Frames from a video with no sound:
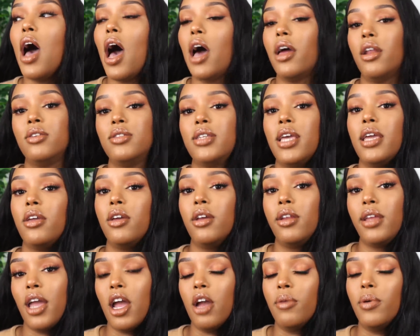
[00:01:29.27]
I don't take
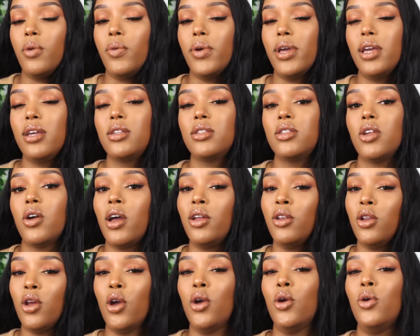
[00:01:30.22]
good care of my wig, so I
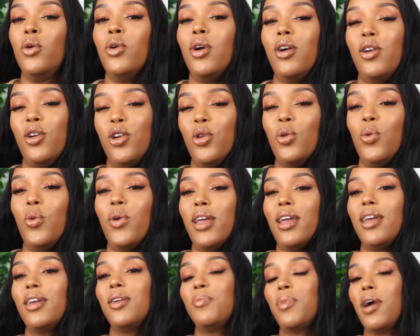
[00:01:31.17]
know a good
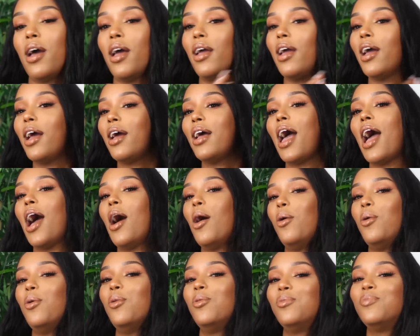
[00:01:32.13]
wig by
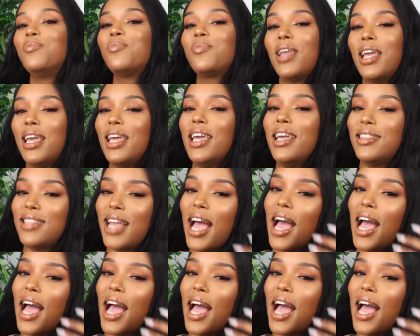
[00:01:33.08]
how it's